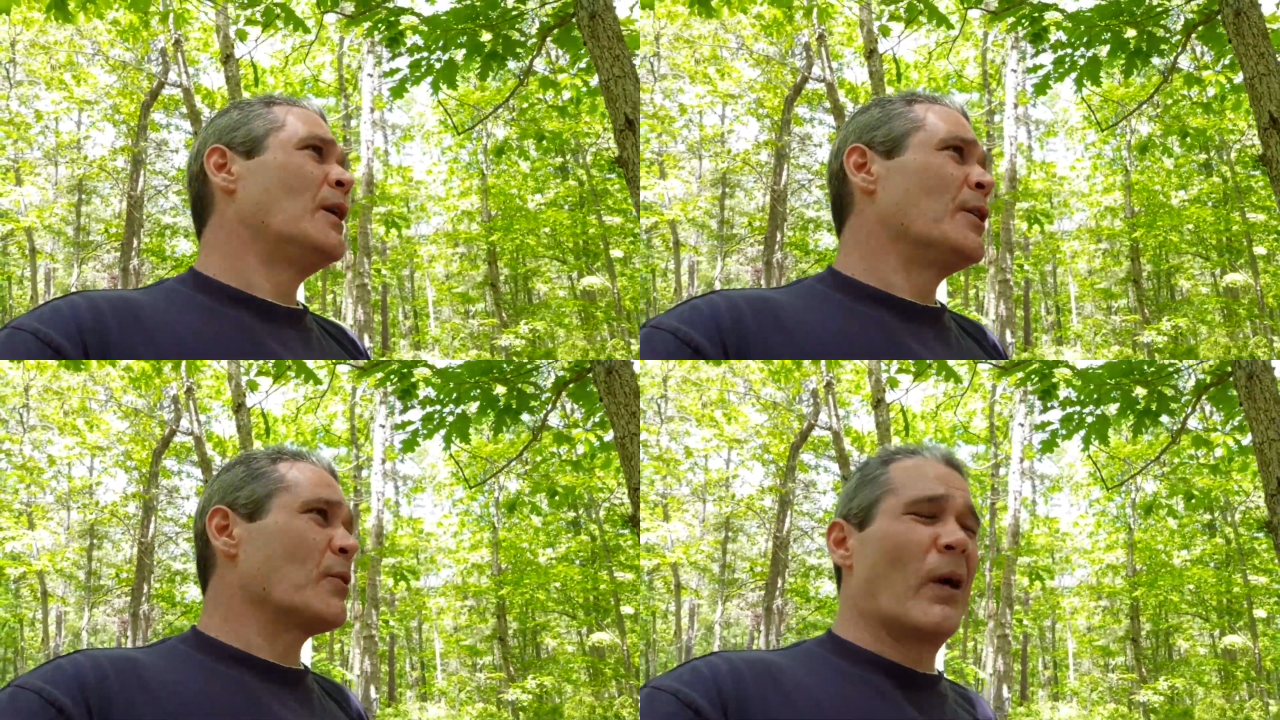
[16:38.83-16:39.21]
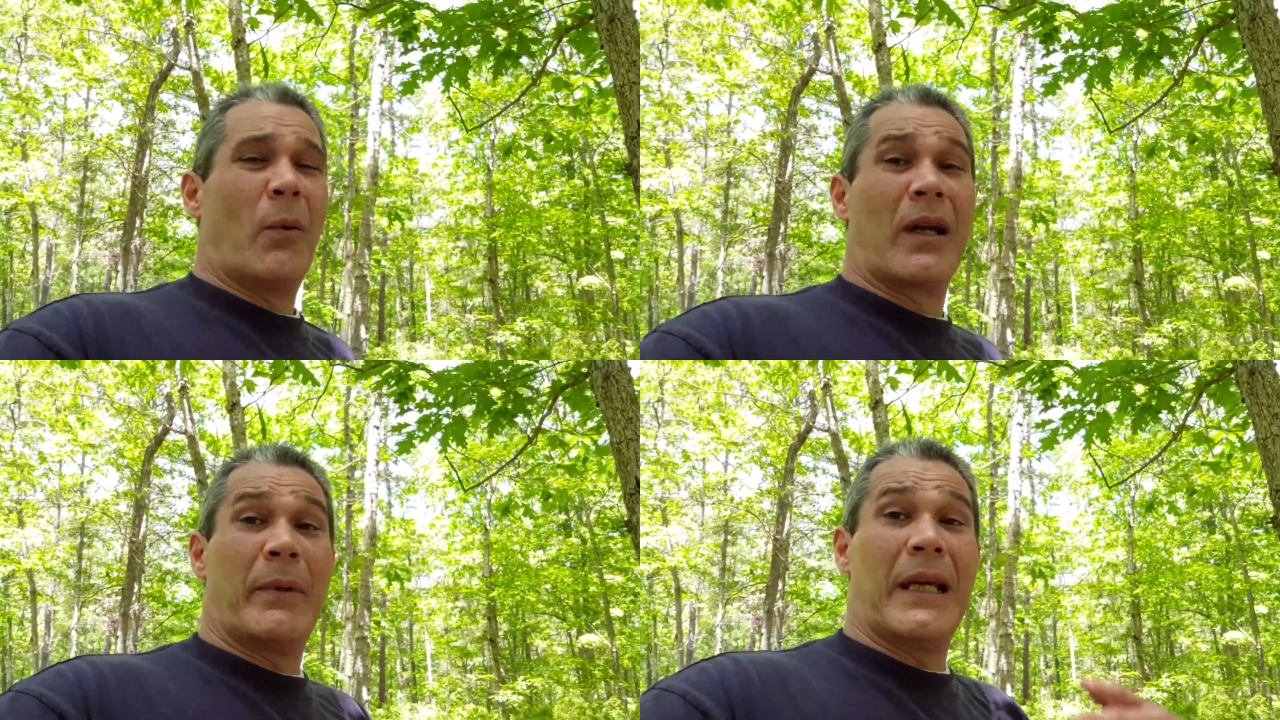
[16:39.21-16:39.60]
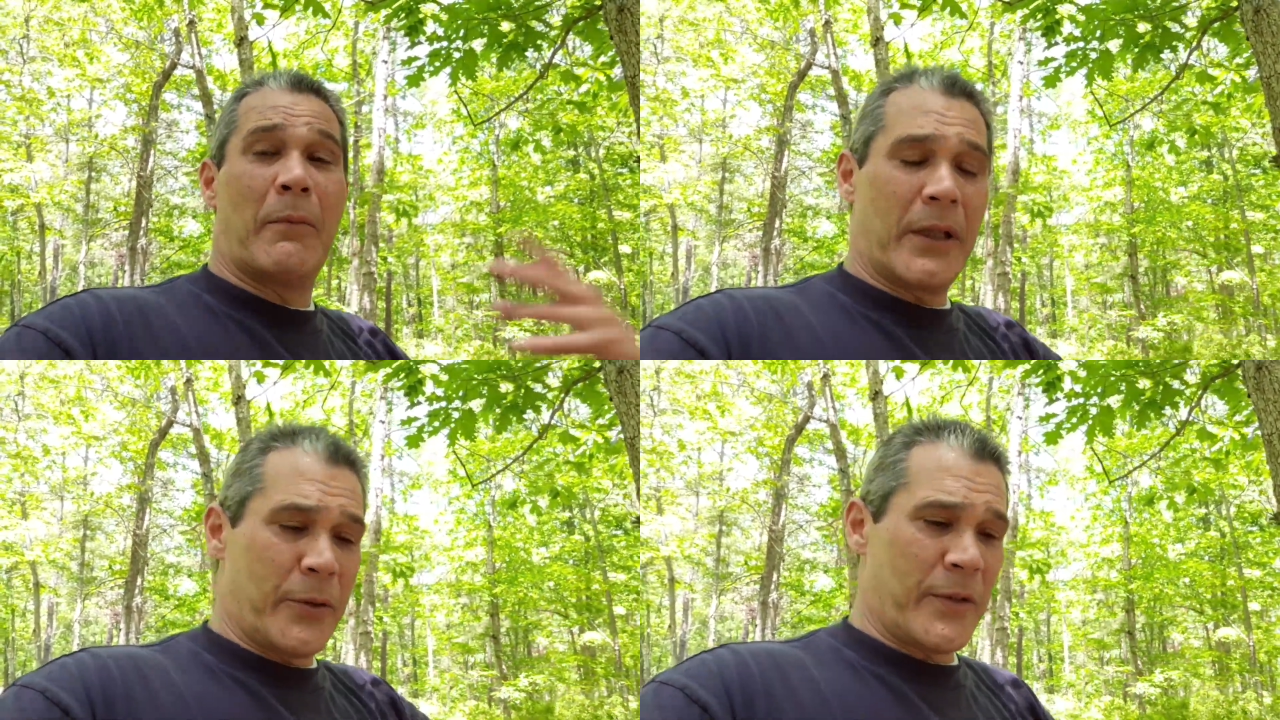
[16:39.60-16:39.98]
So I want to be
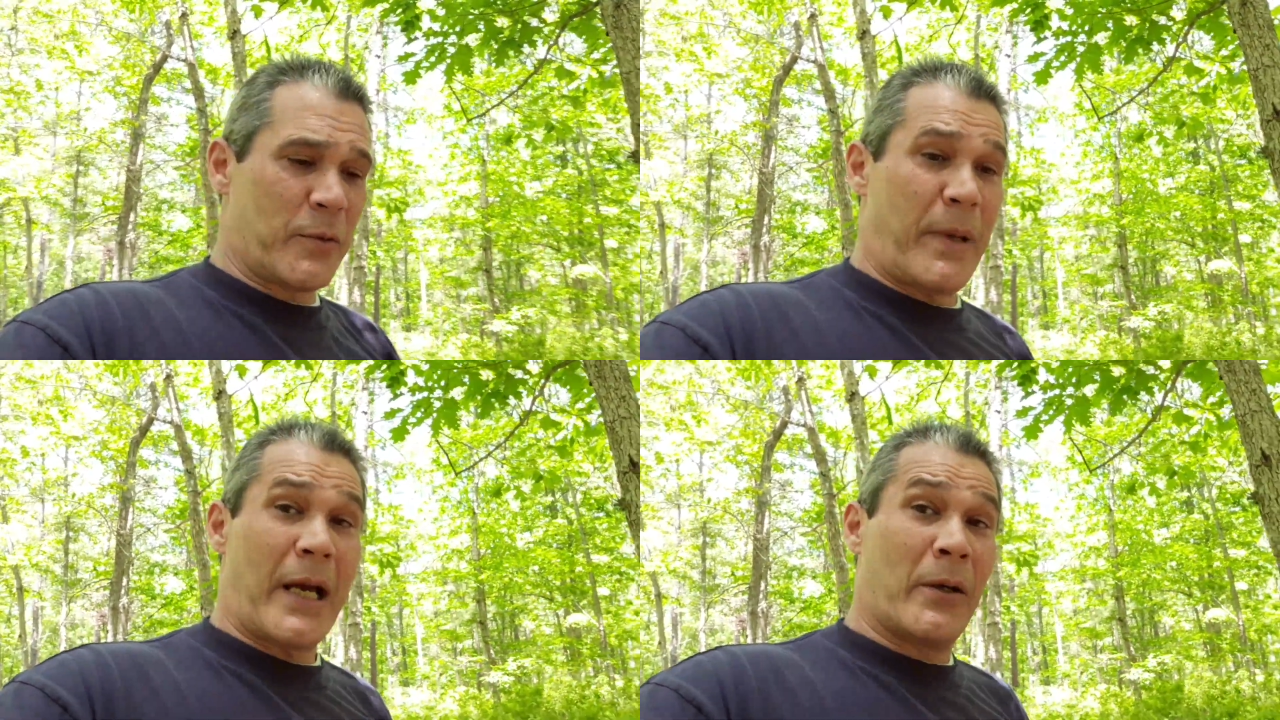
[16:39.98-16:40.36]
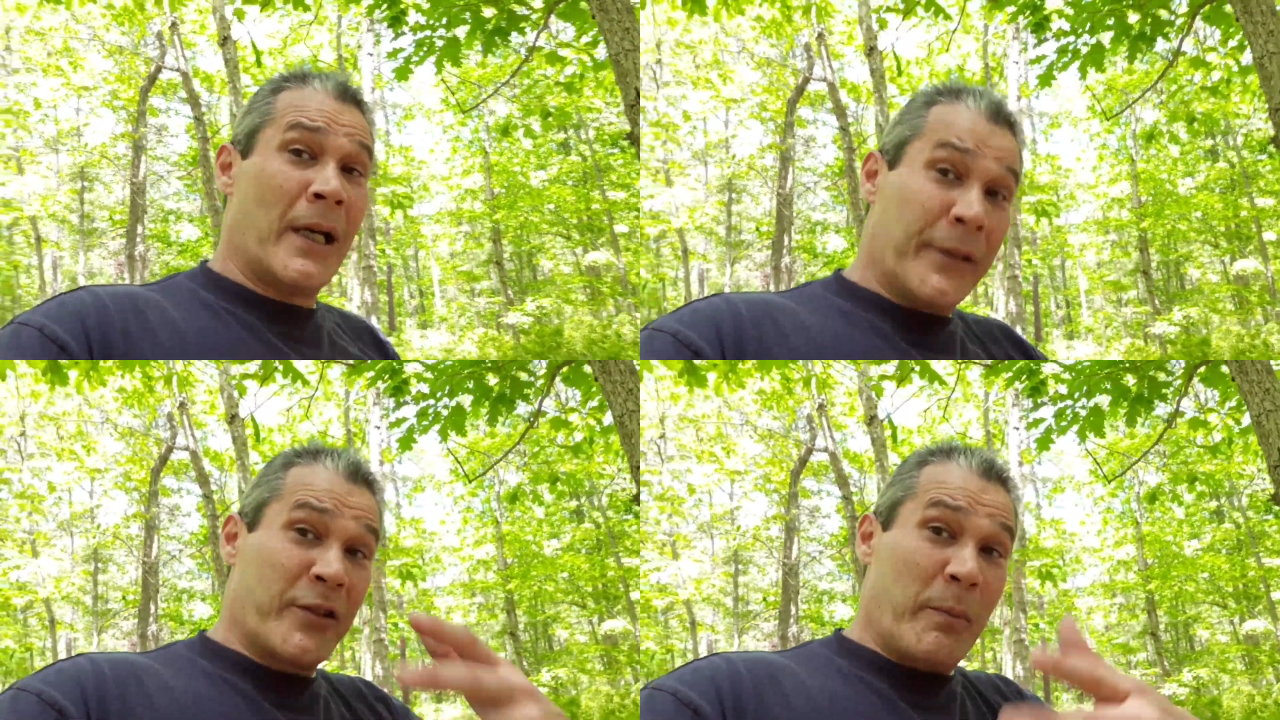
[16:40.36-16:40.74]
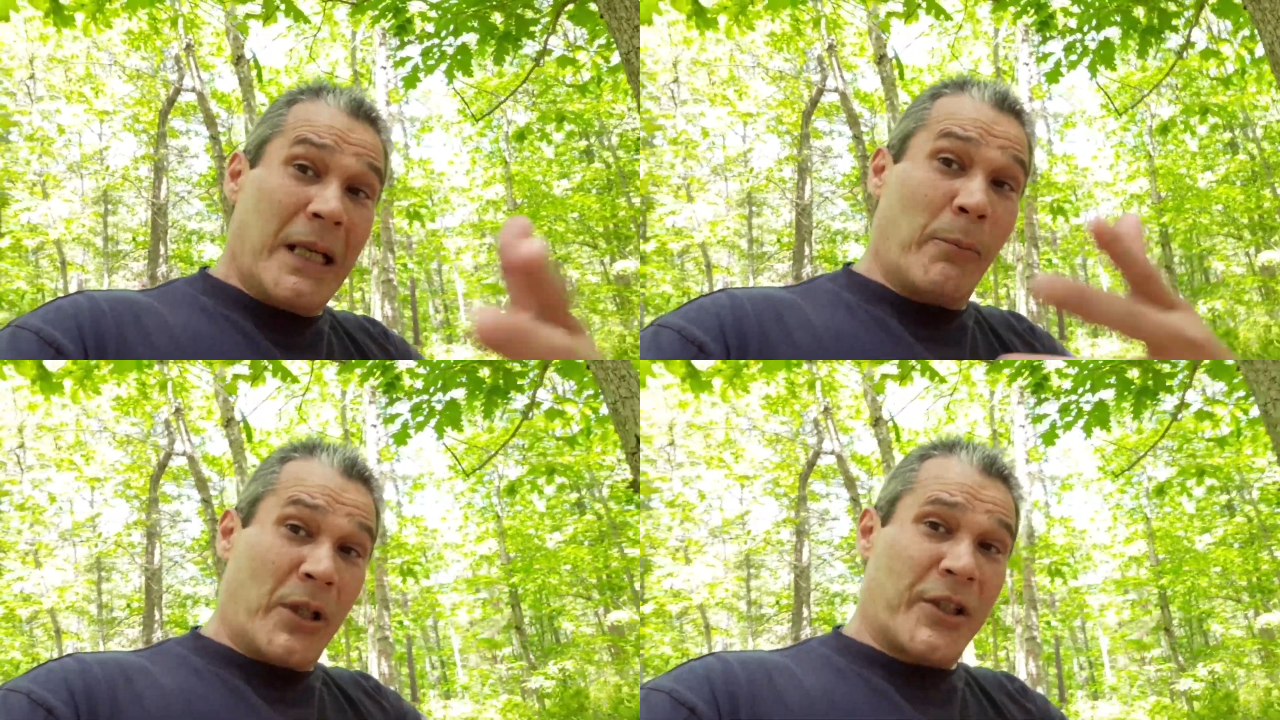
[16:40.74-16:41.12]
able to do this better. Doesn't
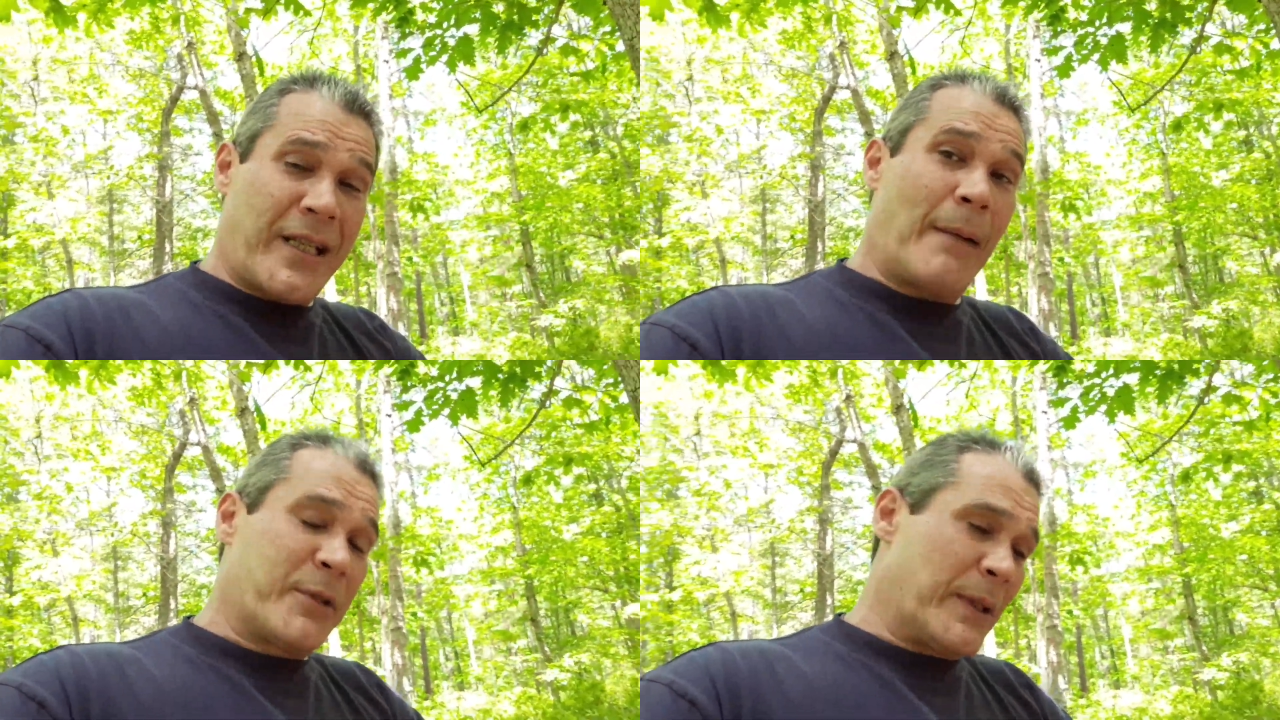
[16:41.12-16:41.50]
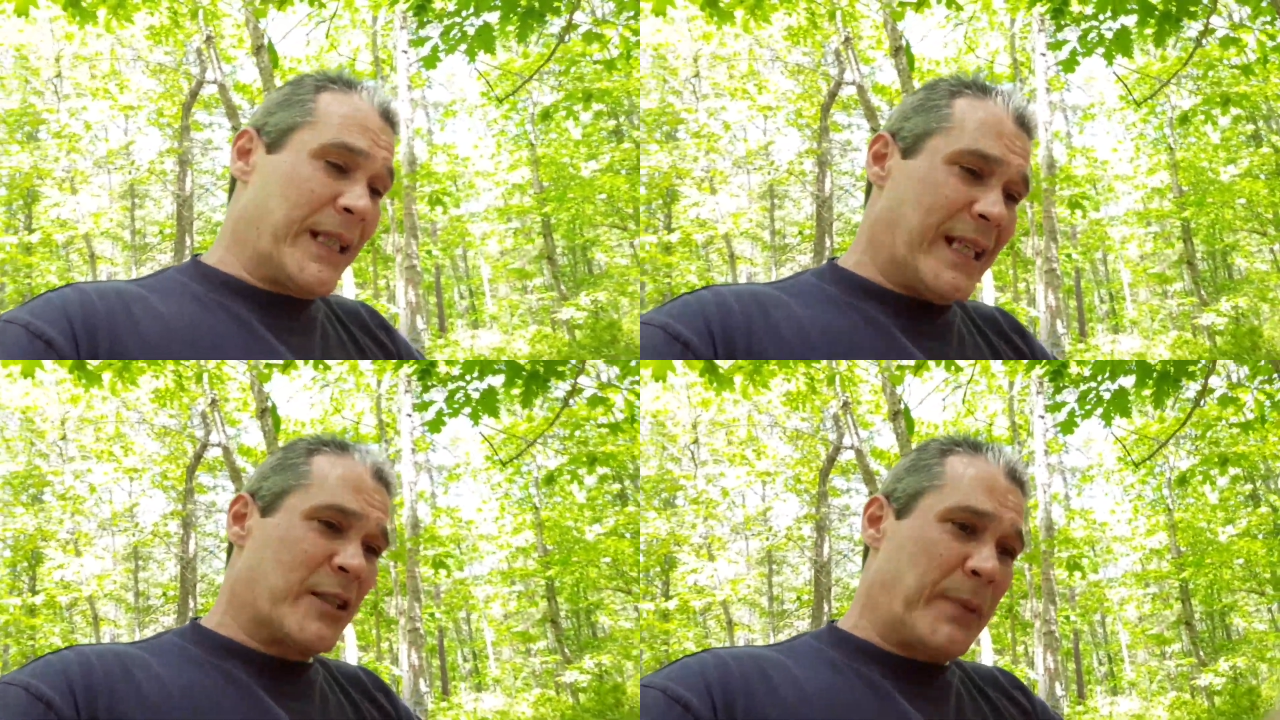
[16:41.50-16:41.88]
mean I'm going to stop doing this,